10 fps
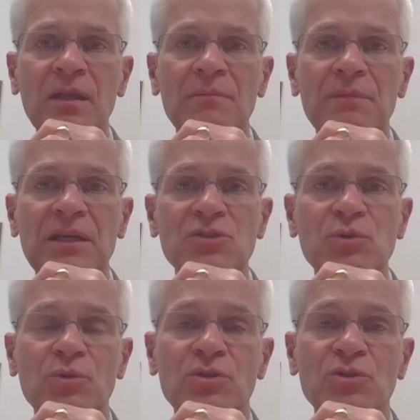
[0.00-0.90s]
because
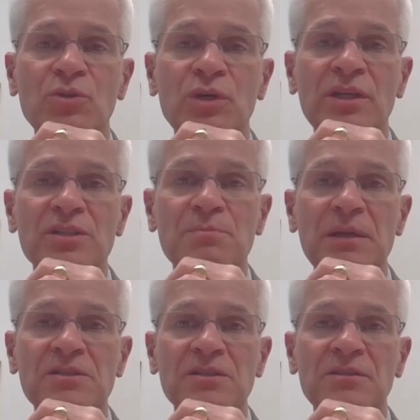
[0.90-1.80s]
what we're doing is
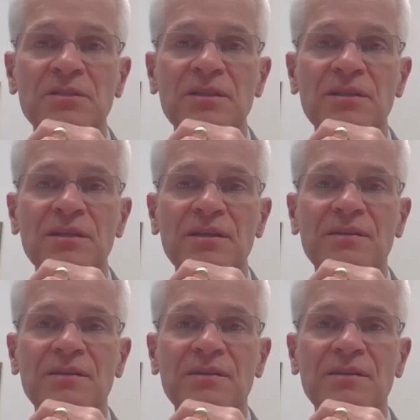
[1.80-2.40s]
basically